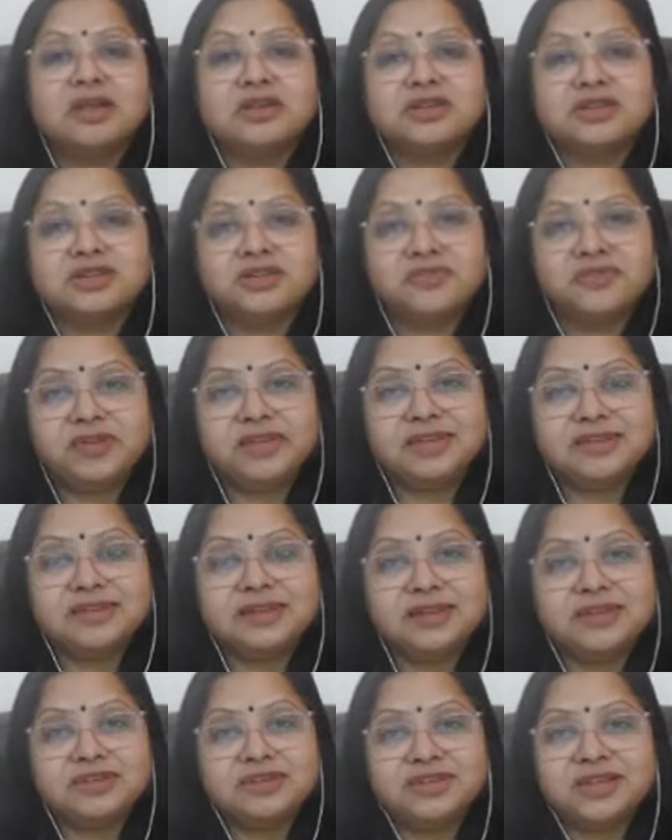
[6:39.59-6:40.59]
She feels
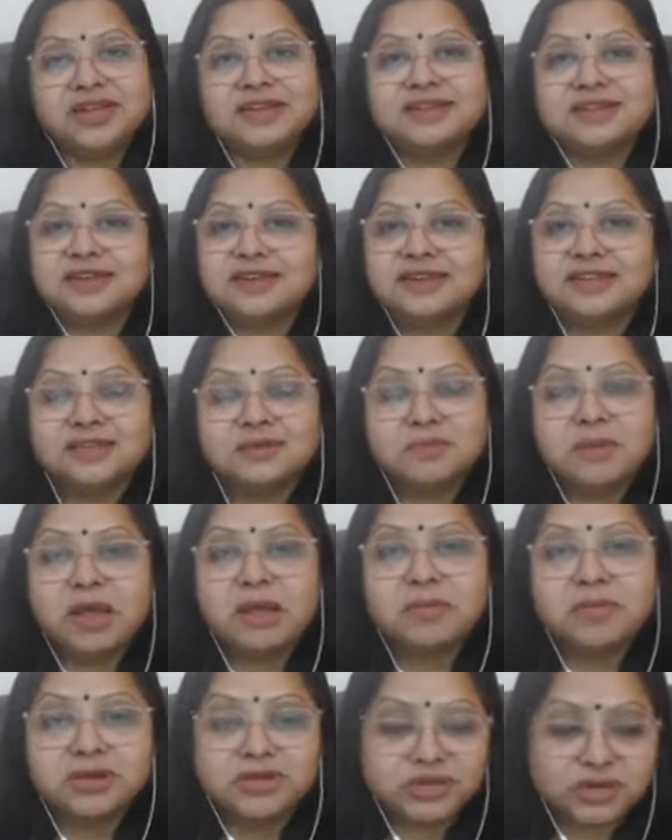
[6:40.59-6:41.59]
energized. It is my
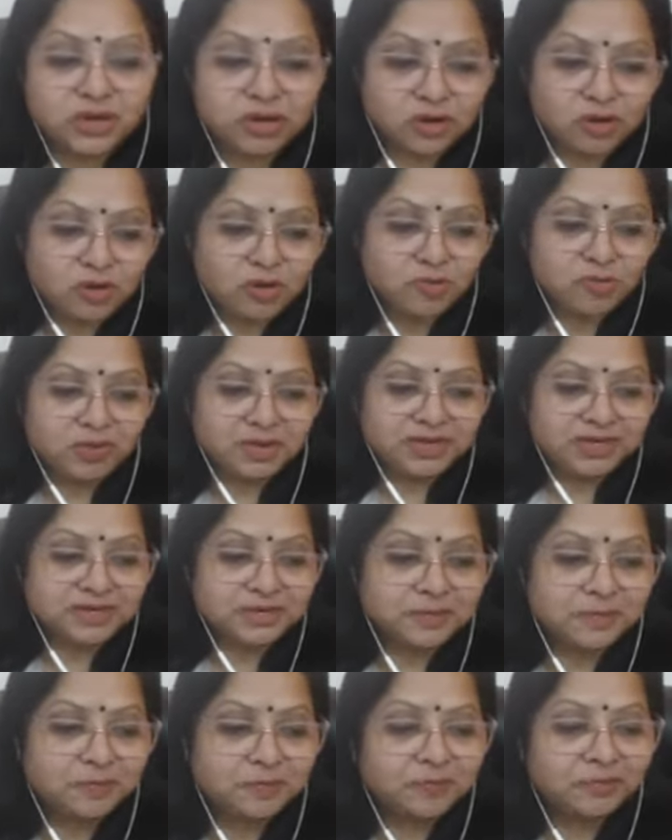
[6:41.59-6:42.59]
mission accomplished.